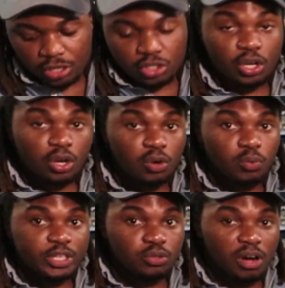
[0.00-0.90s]
So
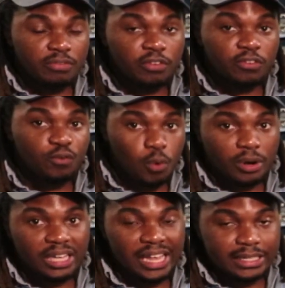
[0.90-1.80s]
we do offer
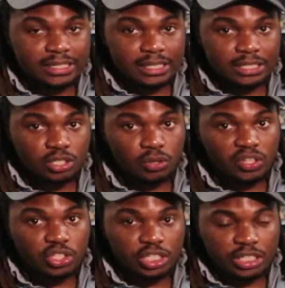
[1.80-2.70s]
4 lenses. So the
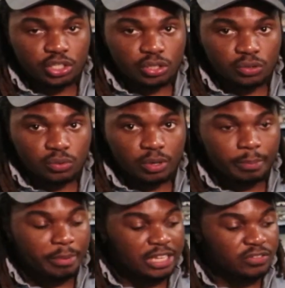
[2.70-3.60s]
G2,
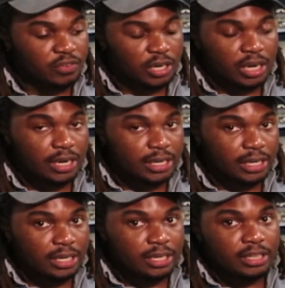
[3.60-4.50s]
best for
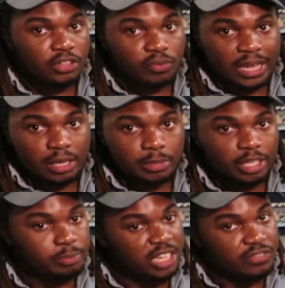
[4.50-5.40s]
cutting, the
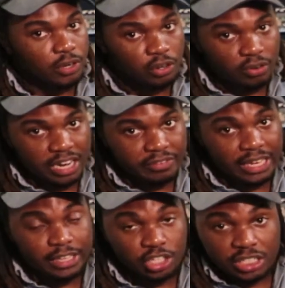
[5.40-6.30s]
3-element, best for engraving,
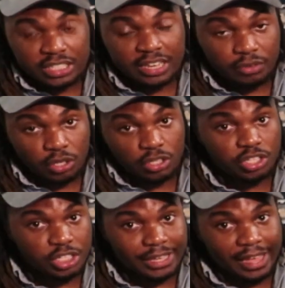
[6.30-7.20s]
and the G7 and the
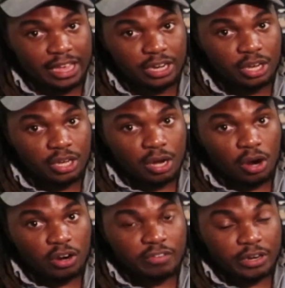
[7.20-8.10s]
G8
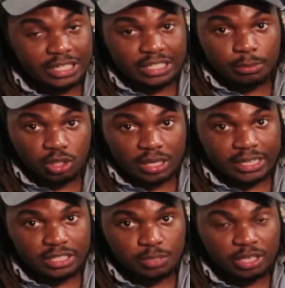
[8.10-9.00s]
are very similar
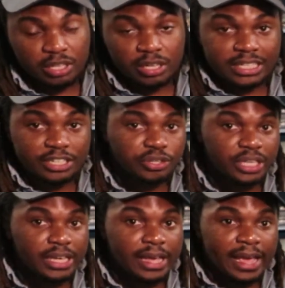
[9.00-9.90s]
lenses, but they're
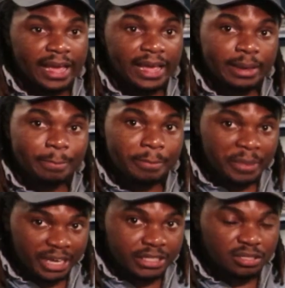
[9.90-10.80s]
essentially a
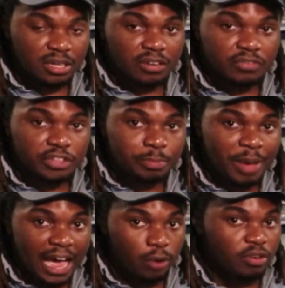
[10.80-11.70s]
mix of the
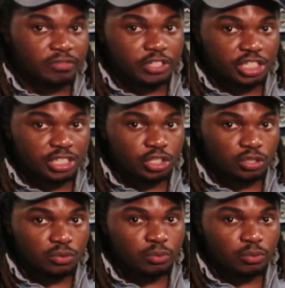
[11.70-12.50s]
power of a G2